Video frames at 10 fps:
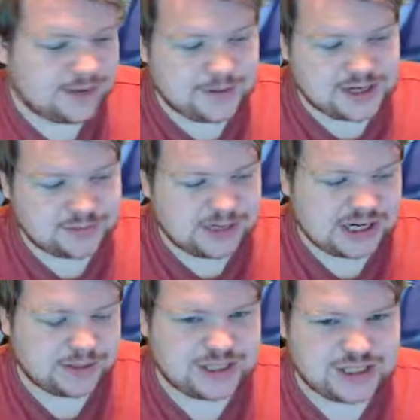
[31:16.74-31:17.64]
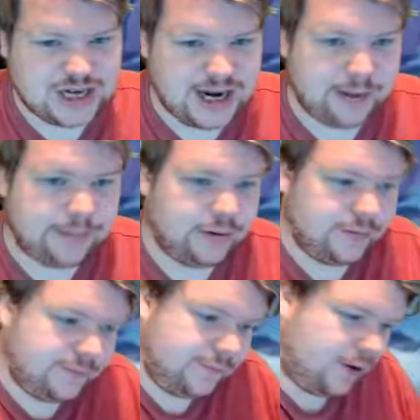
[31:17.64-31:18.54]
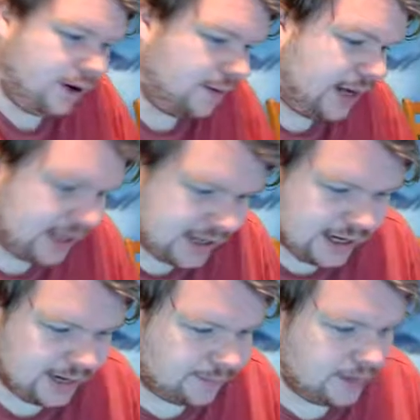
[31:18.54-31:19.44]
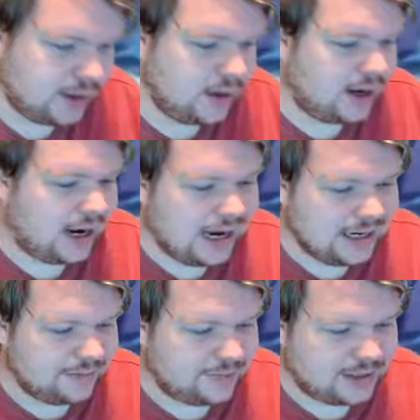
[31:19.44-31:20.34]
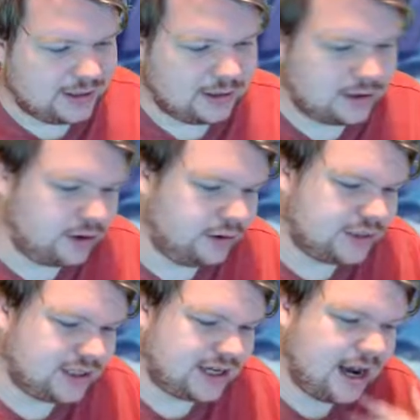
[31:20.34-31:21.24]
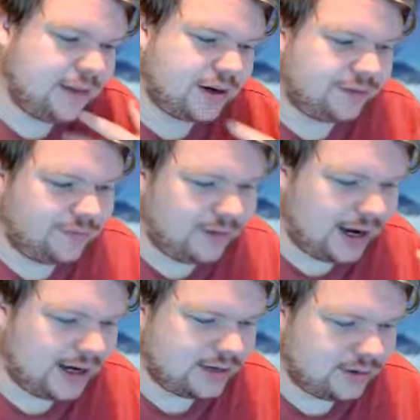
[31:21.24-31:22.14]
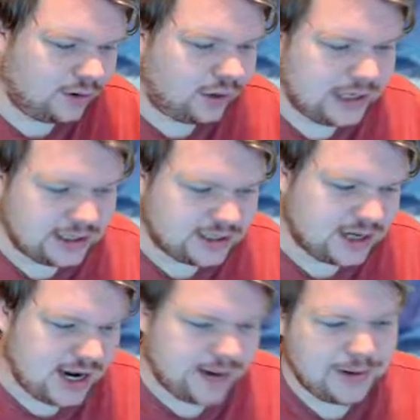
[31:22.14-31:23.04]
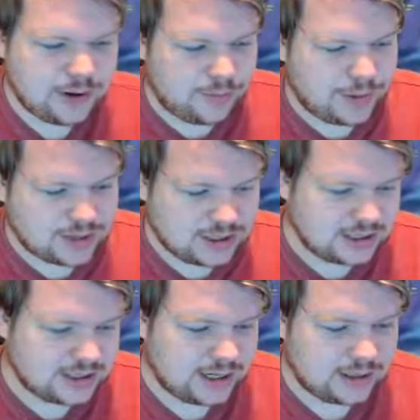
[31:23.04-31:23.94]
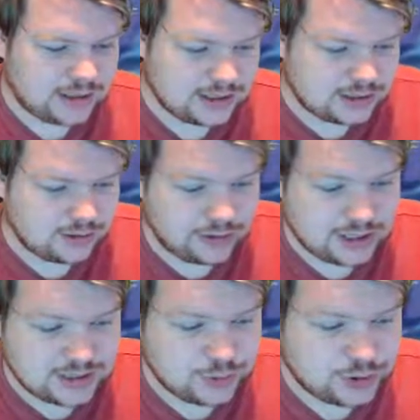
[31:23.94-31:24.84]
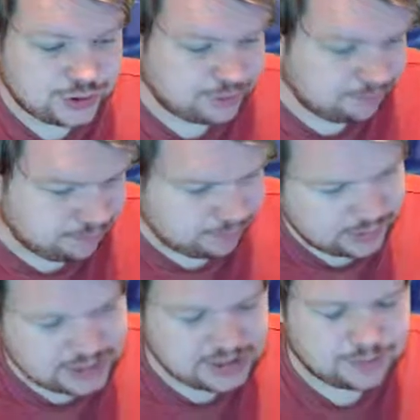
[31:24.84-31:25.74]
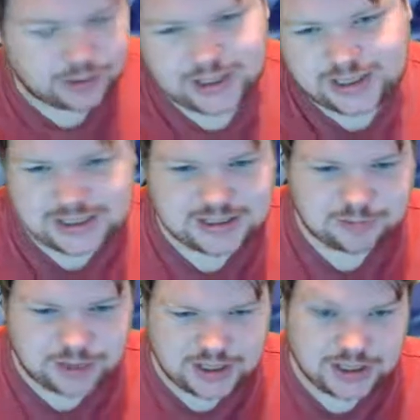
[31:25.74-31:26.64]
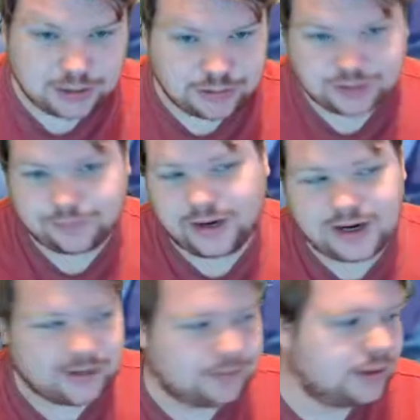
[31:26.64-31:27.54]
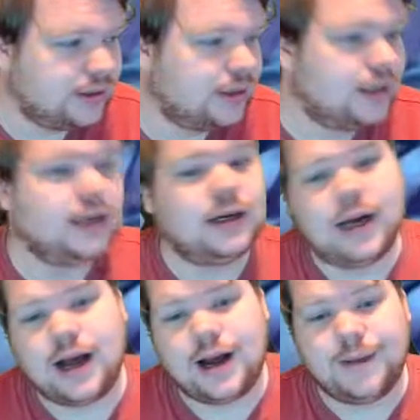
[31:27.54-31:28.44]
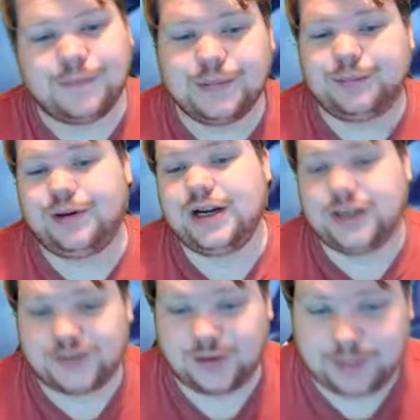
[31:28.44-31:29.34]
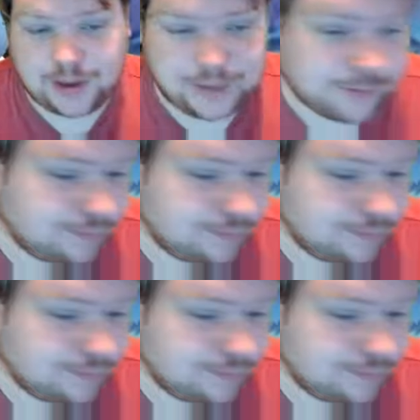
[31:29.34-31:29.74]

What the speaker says: in exclamation mark Steam, followed by the game. And if the closest game it can find in Steam, it will post a link saying, this is currently this much, here's the price, here's the way you go to find it. Pretty useful in my opinion.